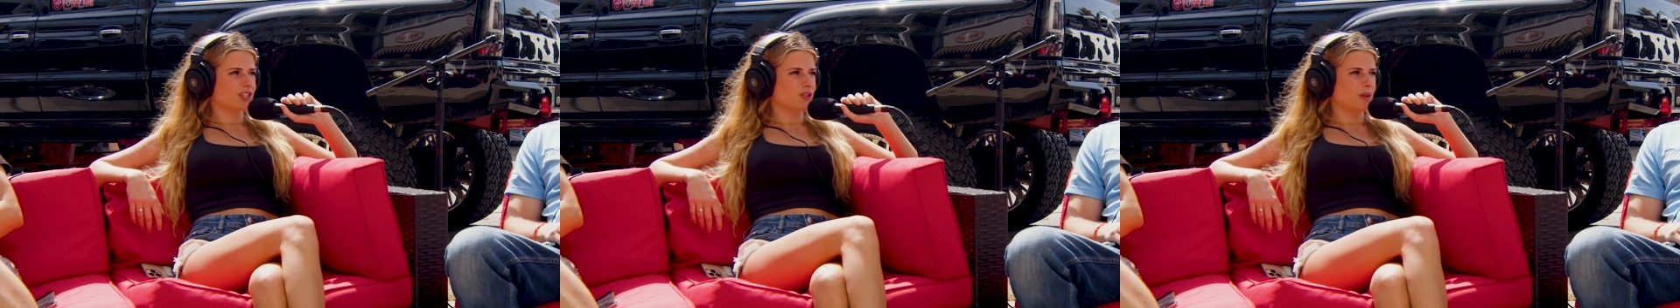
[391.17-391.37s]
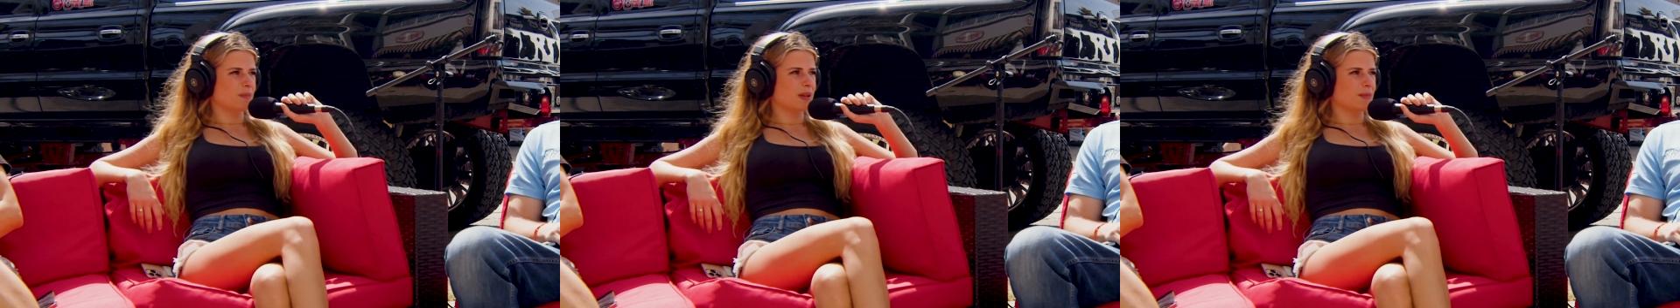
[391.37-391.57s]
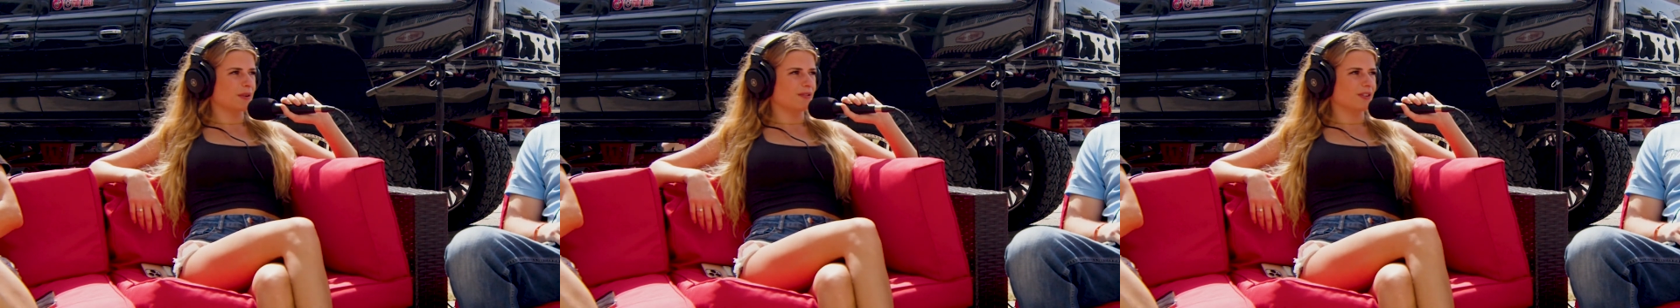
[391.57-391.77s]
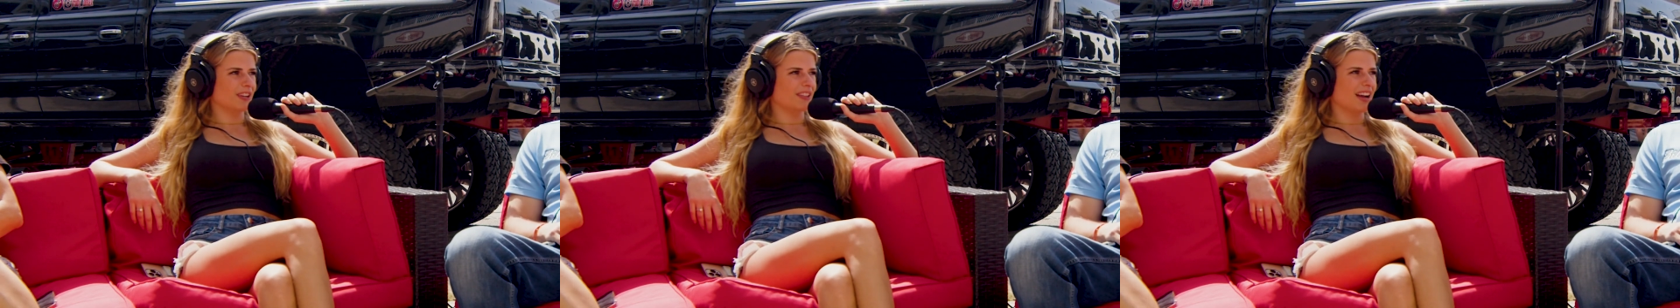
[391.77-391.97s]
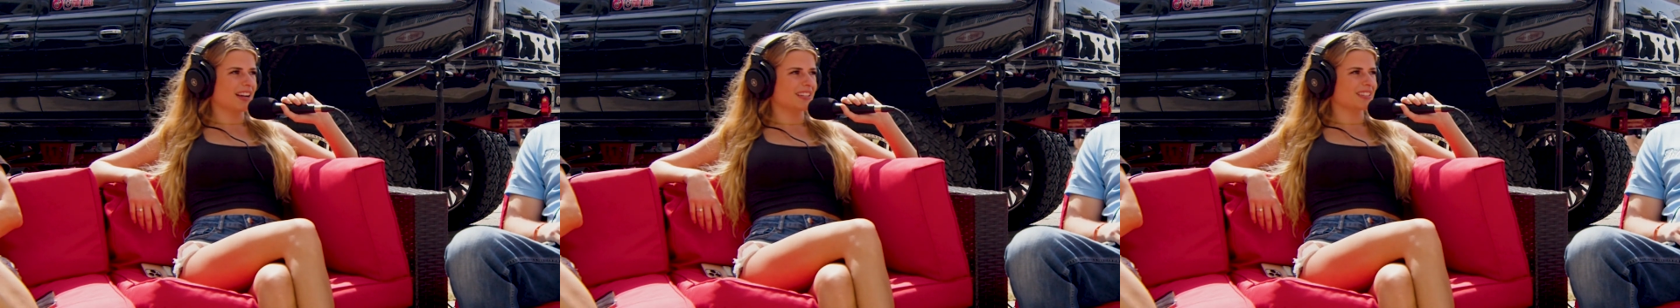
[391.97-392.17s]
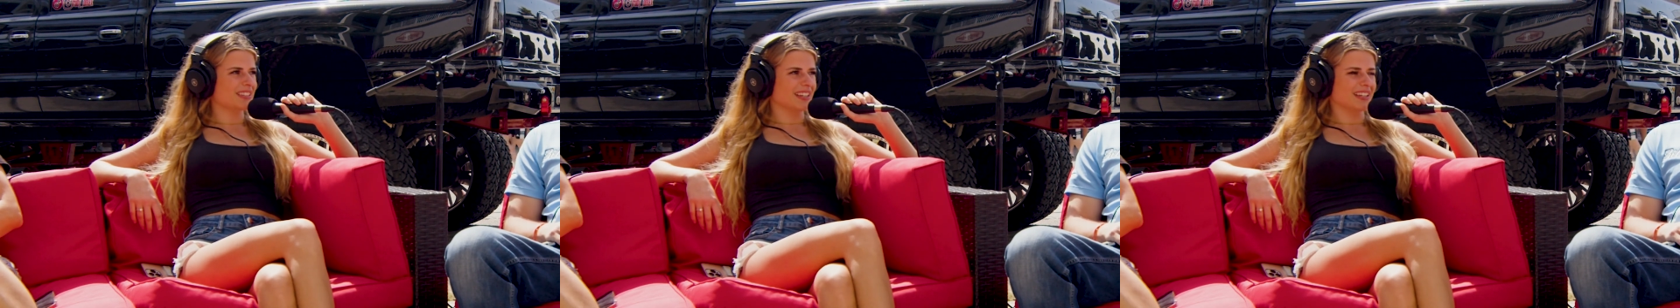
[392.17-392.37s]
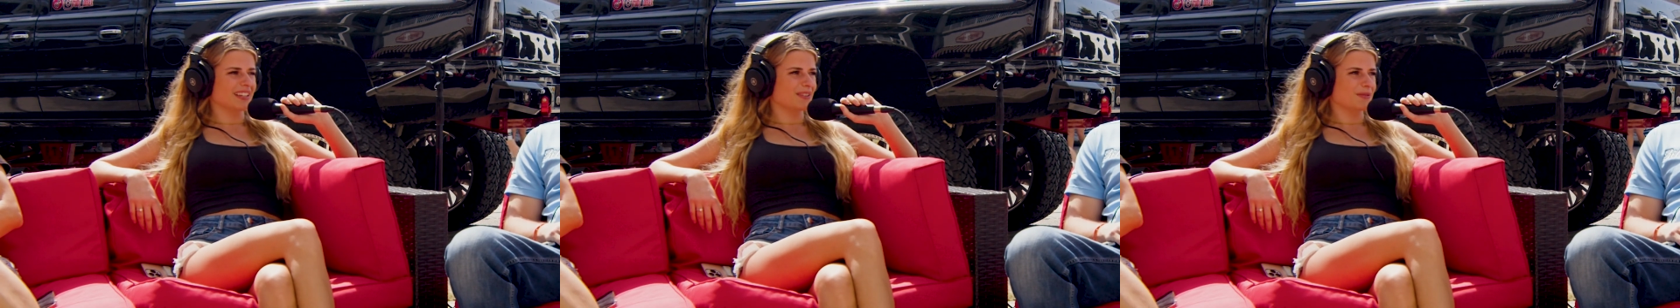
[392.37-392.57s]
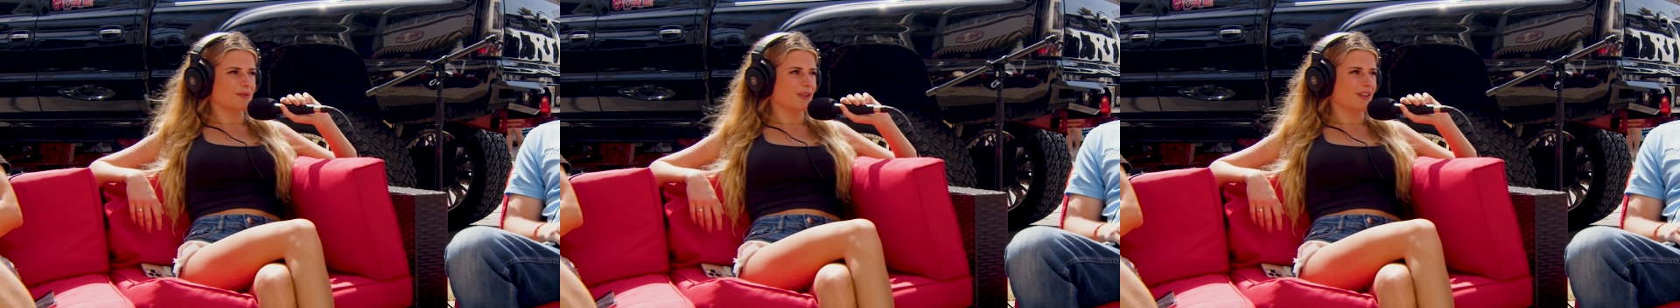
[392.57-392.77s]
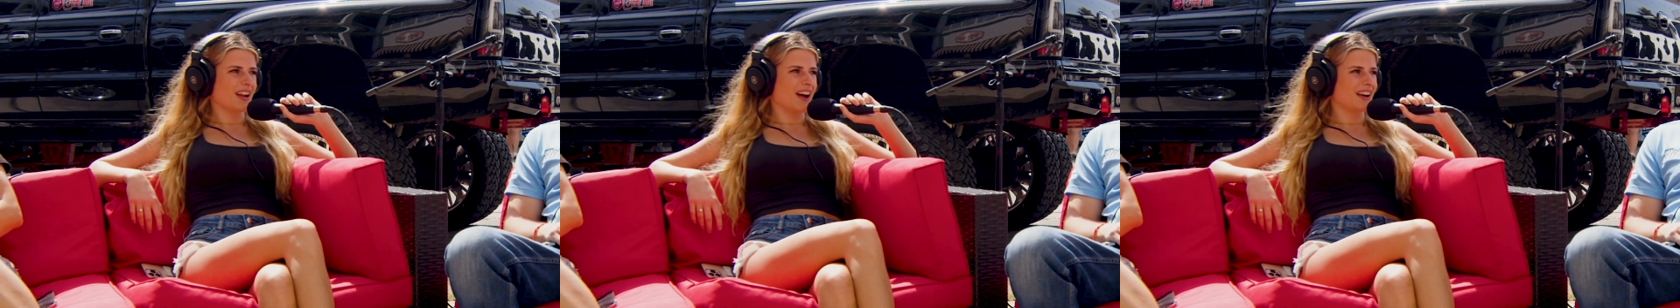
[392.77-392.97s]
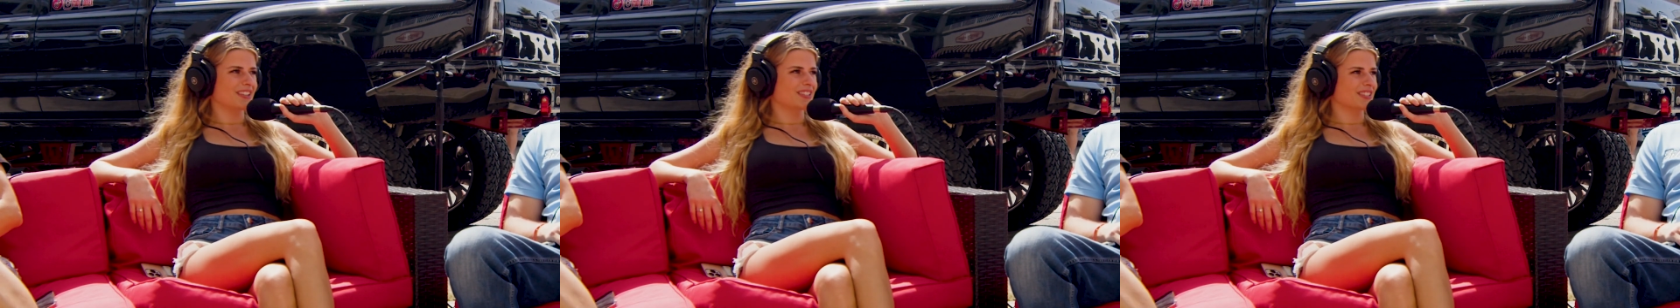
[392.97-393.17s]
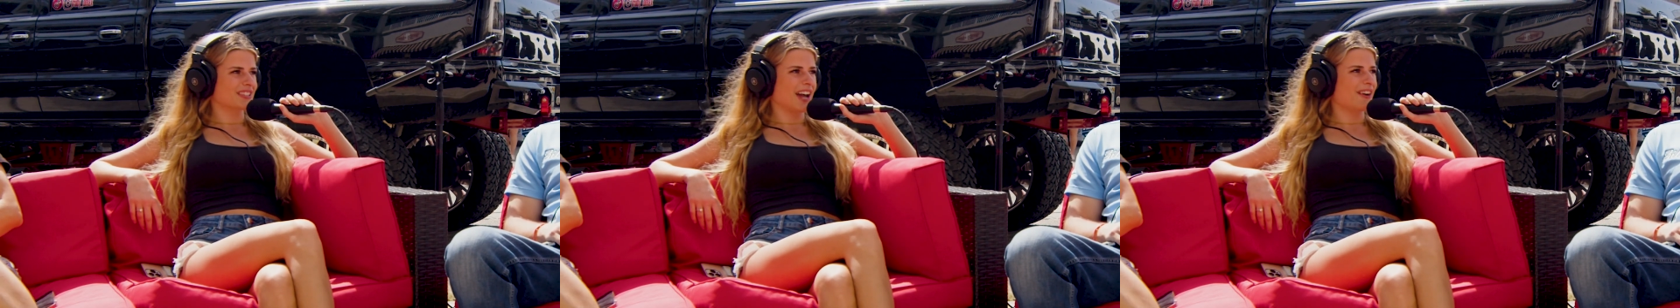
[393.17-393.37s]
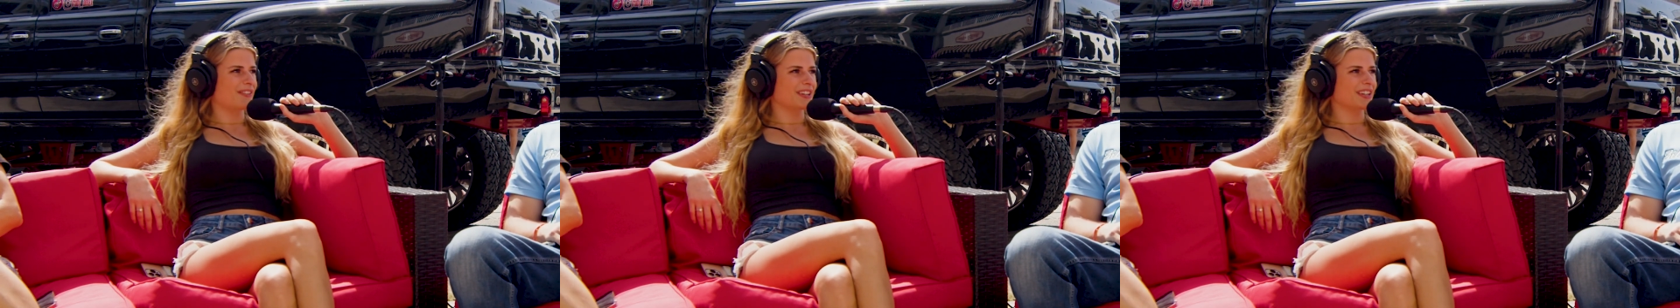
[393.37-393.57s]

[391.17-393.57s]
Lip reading: sure people realize like we're not just out